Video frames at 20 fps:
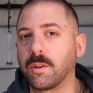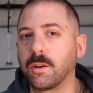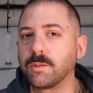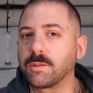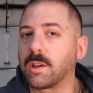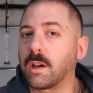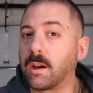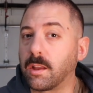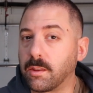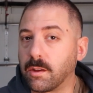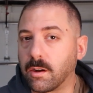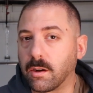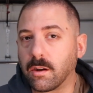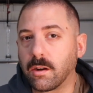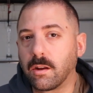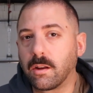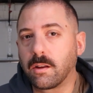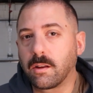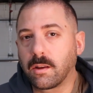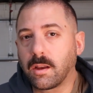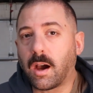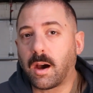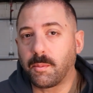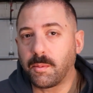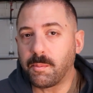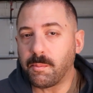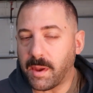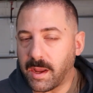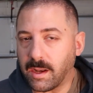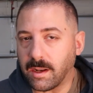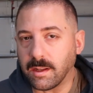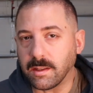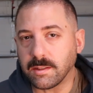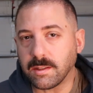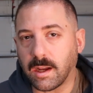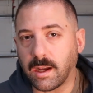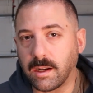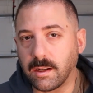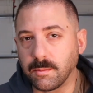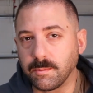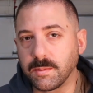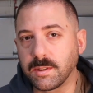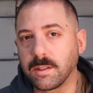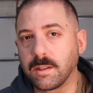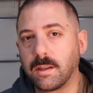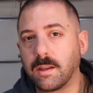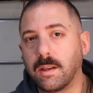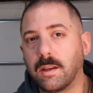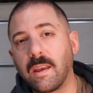those other common maintenance items.